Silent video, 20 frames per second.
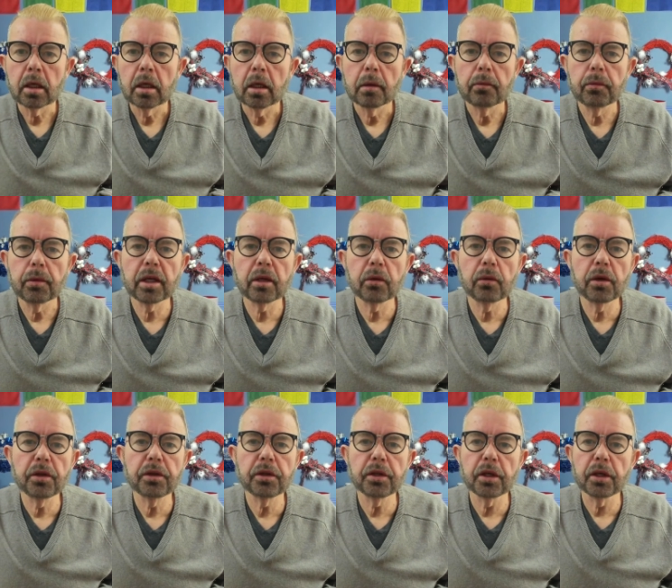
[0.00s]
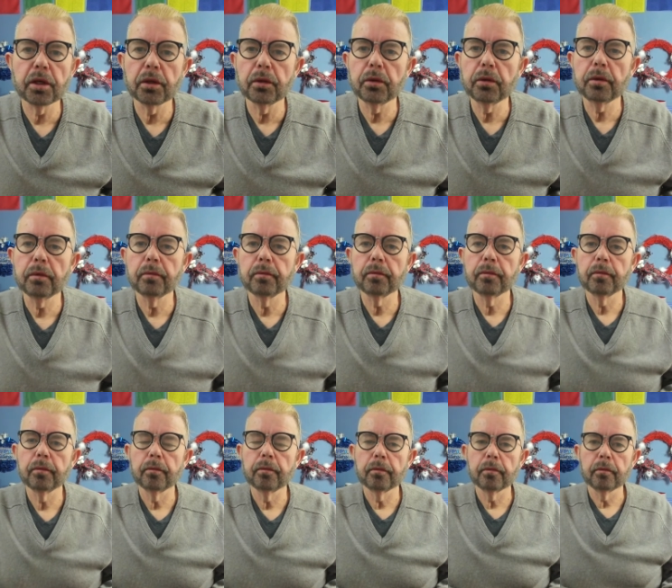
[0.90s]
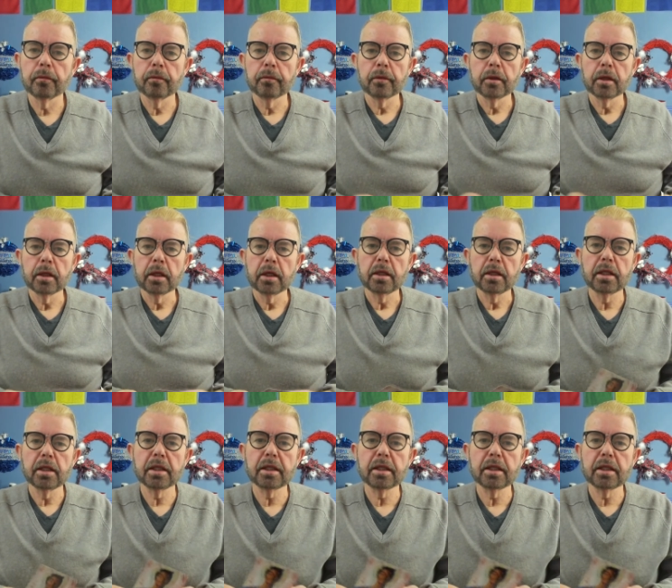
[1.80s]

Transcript: bring with you this